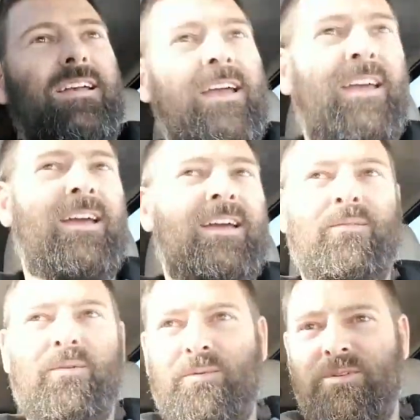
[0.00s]

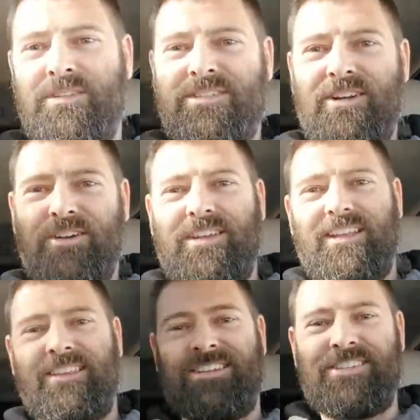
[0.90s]
And we will start
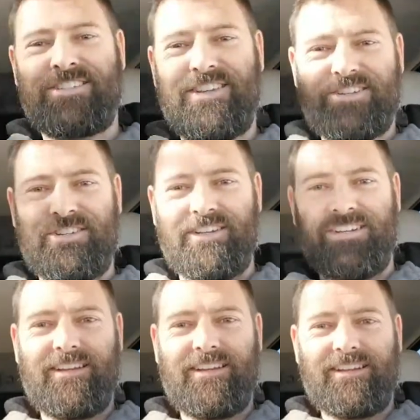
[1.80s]
the discussion.